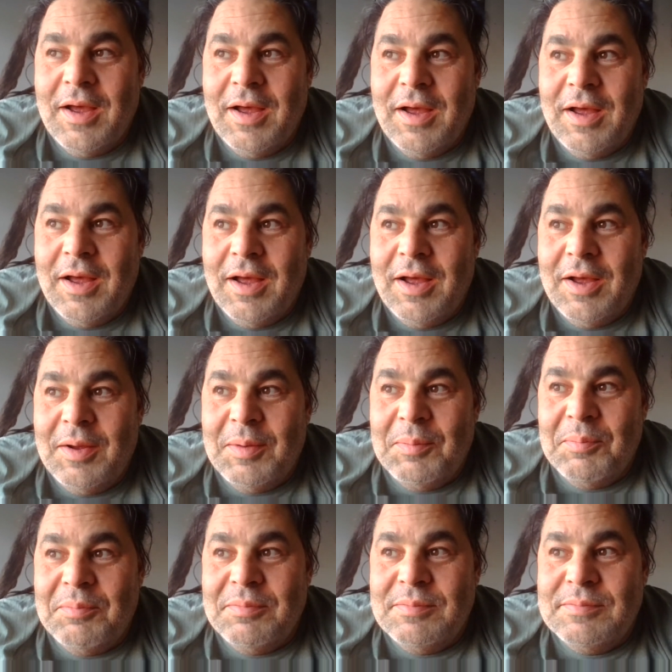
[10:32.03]

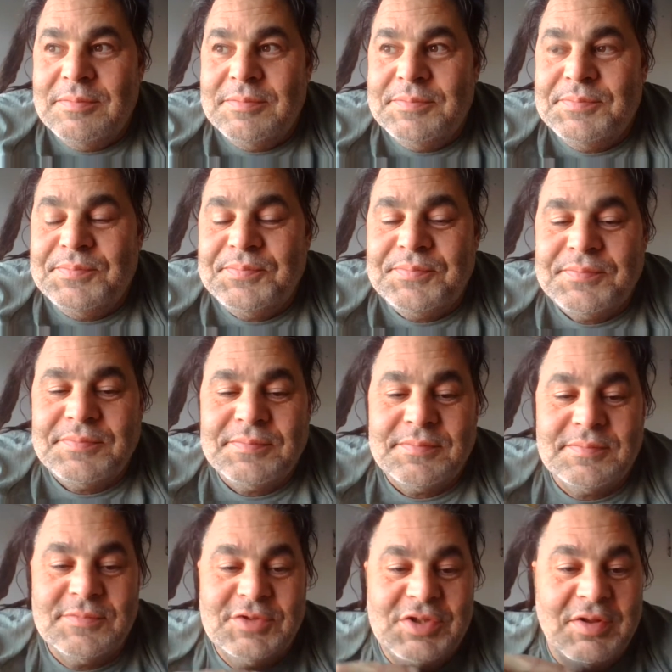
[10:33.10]
Um,
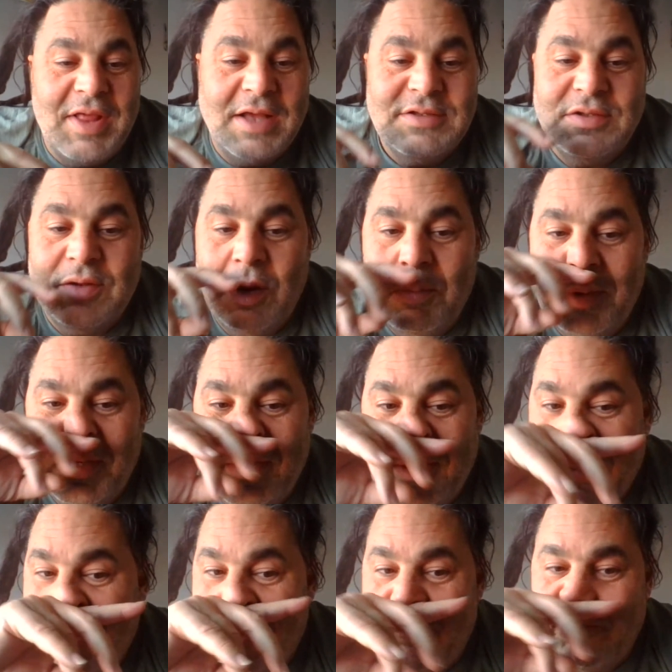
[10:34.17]
so that's global
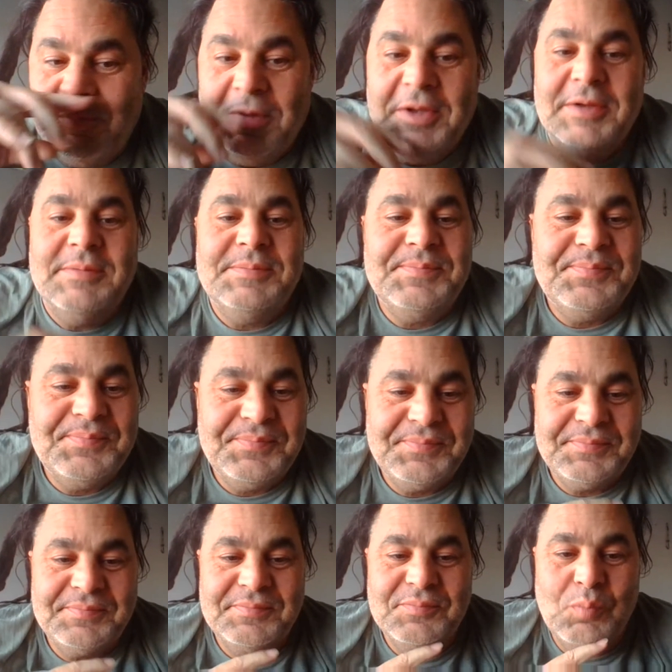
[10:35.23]
internet government,
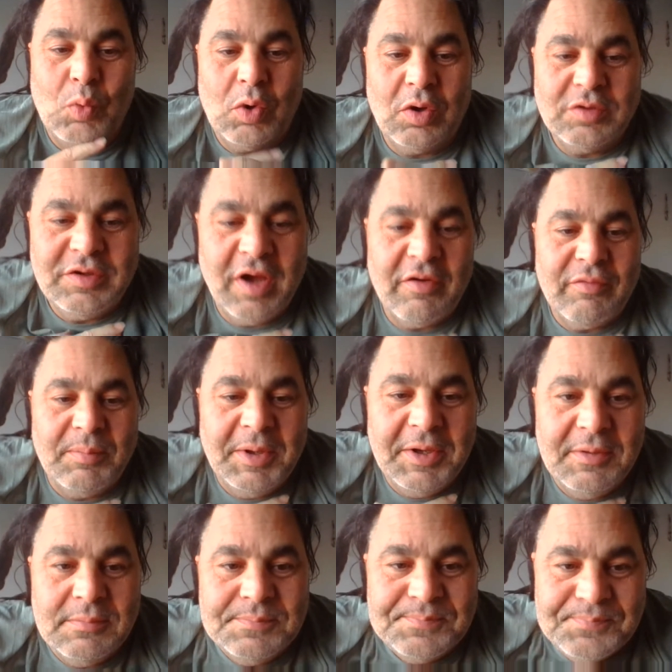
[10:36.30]
world
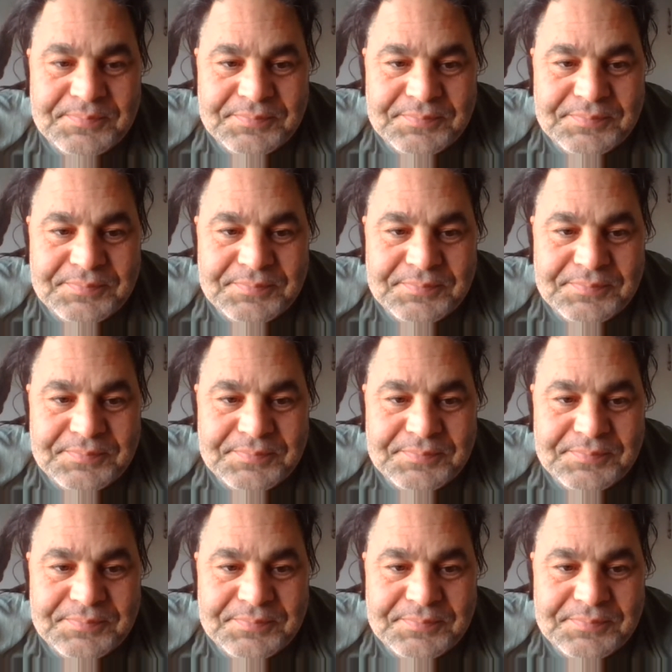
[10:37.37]
government,